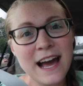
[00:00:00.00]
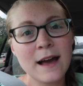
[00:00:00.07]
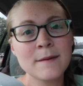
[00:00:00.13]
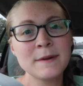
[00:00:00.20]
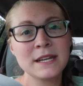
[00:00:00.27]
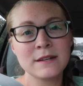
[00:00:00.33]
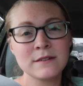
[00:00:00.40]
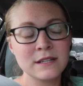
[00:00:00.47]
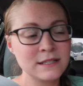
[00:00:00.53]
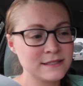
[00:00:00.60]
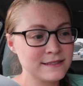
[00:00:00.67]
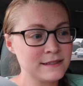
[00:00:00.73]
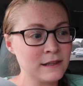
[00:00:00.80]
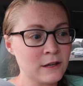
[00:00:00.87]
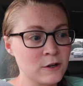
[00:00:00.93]
I mean,
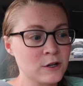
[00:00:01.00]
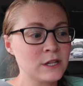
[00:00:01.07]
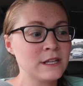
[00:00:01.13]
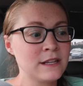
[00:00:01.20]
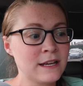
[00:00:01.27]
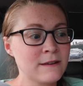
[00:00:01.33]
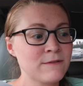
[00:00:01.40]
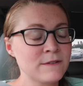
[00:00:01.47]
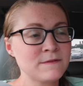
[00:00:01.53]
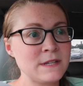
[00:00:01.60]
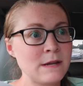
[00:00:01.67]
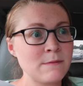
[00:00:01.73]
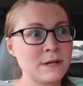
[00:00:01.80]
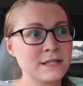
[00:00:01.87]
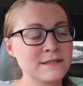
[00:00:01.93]
it's literally like
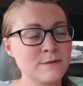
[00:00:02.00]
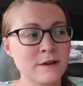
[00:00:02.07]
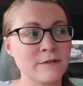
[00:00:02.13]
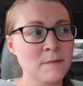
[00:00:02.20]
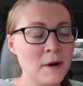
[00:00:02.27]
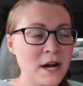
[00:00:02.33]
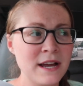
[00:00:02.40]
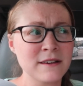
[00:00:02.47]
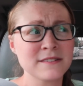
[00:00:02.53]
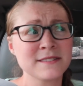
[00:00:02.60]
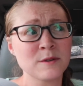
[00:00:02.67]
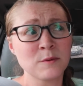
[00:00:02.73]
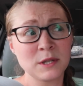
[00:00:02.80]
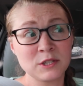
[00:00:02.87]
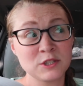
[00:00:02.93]
15 minutes away from our house,
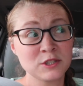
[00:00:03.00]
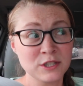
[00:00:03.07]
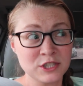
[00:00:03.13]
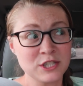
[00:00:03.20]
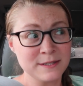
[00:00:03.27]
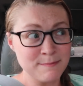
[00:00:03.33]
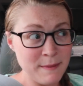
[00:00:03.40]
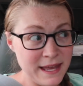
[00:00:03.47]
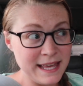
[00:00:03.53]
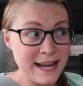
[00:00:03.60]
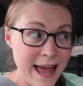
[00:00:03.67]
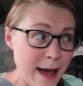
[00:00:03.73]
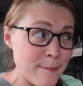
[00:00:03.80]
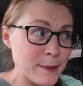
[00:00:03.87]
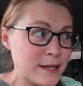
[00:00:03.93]
so we should just make it
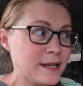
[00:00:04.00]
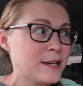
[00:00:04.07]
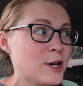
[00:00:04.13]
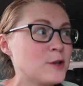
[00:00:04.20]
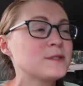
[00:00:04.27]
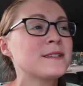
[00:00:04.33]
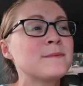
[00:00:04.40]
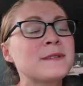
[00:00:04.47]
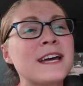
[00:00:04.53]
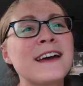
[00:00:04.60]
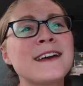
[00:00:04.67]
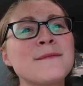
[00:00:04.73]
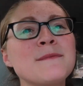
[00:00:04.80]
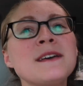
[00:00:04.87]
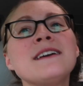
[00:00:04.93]
happen and go
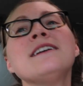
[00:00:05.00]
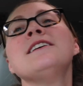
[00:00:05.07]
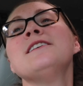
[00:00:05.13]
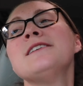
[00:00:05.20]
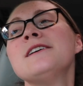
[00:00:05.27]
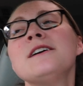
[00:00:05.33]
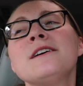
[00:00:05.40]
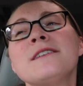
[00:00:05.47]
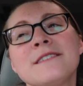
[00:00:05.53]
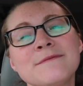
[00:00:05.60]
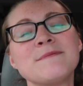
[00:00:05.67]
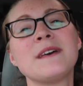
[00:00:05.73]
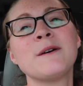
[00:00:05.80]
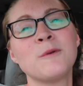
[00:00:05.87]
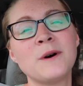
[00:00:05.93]
sometime.
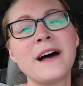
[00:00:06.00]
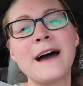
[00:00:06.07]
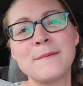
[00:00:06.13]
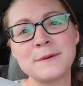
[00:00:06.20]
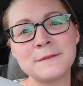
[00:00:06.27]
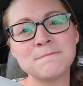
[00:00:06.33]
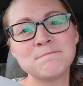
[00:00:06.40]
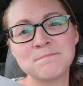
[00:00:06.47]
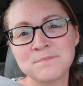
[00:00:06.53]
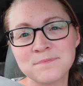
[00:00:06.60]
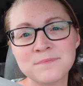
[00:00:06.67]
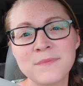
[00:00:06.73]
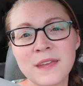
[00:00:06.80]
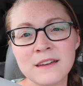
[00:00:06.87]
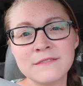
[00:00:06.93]
It will happen.
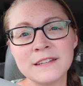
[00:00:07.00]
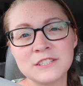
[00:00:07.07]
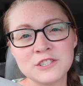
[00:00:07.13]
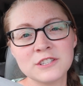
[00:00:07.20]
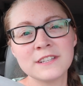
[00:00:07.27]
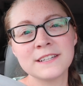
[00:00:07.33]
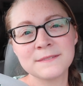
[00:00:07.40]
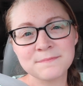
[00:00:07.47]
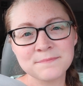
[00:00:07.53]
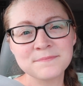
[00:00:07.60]
Eventually.